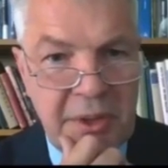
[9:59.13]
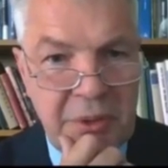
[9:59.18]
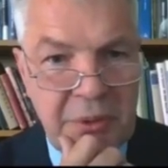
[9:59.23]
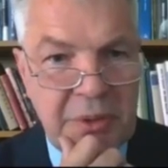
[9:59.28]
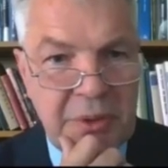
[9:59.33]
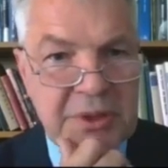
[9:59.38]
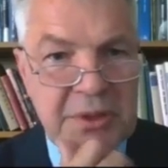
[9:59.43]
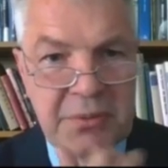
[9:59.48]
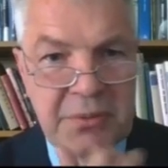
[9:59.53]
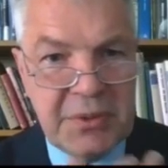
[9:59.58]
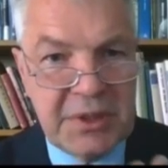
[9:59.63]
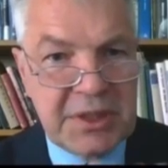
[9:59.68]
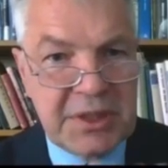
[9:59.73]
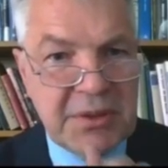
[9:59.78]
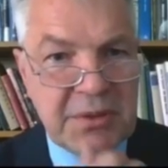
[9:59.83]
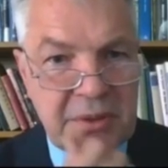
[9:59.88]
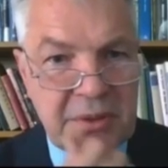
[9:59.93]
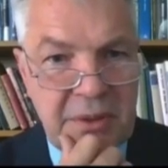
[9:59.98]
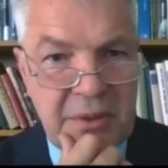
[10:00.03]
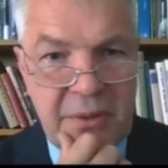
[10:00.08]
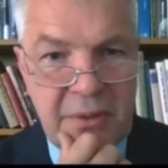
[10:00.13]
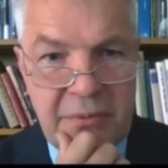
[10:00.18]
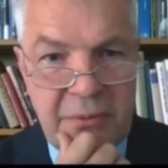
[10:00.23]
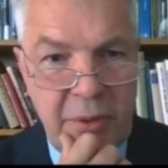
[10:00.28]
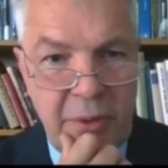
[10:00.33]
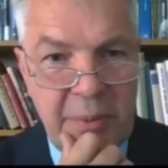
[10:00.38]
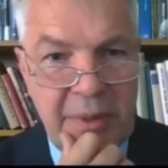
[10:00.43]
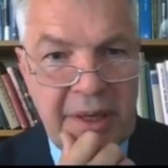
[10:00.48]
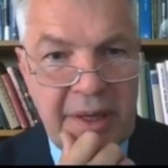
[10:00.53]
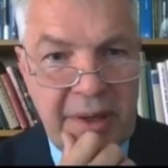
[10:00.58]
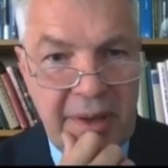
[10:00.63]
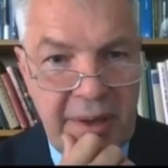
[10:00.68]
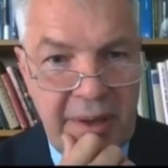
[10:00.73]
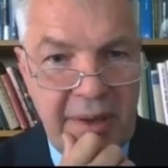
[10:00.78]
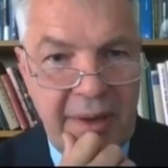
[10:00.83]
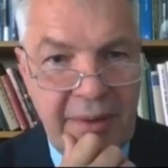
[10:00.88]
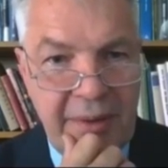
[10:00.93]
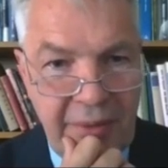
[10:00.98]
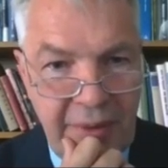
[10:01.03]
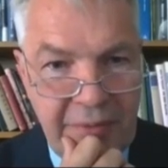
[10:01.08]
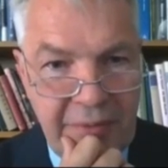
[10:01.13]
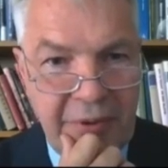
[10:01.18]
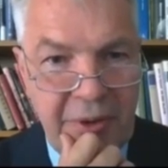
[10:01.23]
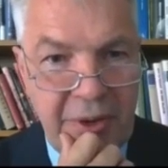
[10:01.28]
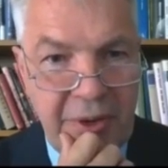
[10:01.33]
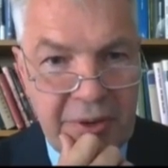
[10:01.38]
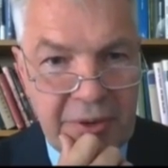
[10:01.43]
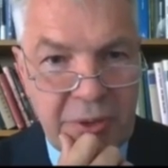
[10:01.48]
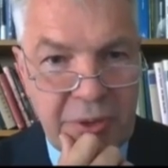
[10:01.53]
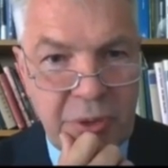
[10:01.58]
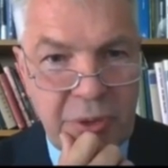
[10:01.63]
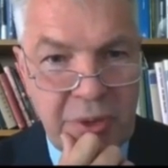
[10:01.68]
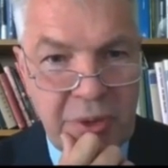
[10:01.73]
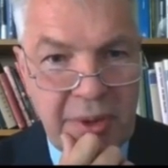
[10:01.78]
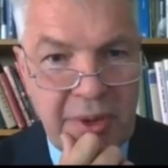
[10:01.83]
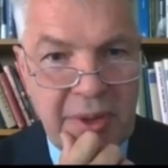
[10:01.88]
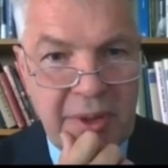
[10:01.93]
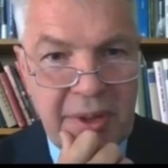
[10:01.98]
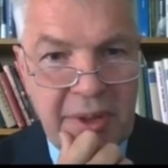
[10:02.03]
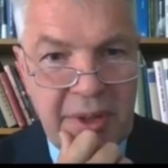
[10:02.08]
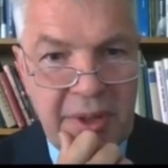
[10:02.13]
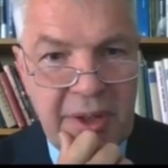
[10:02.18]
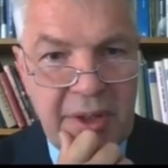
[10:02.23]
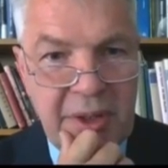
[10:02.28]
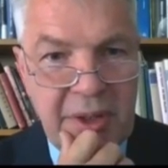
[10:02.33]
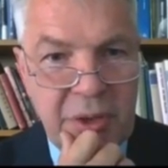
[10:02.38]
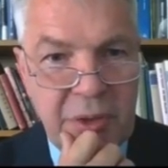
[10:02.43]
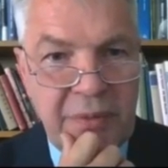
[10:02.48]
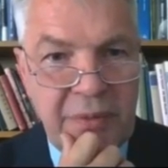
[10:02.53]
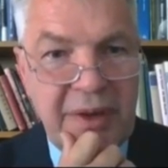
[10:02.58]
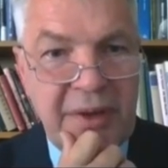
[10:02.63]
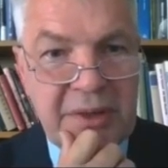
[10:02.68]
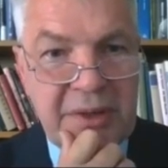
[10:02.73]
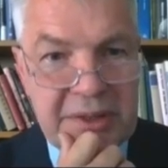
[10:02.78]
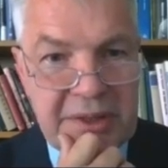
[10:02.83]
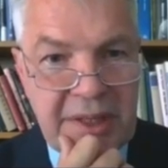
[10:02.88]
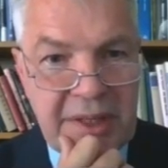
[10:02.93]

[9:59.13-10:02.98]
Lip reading: which for me referred to very